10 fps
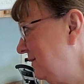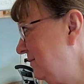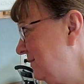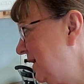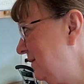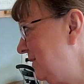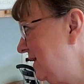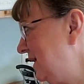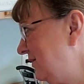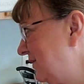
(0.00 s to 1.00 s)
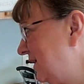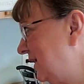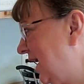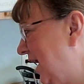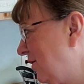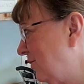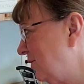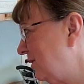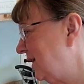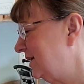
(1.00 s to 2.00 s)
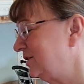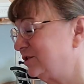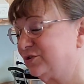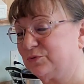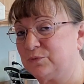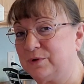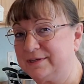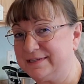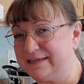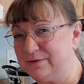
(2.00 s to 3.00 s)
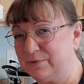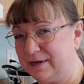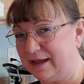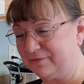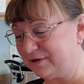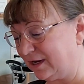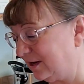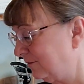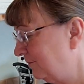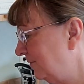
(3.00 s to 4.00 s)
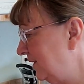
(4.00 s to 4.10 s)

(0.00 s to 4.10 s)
maybe even an hour and 20 would have done it for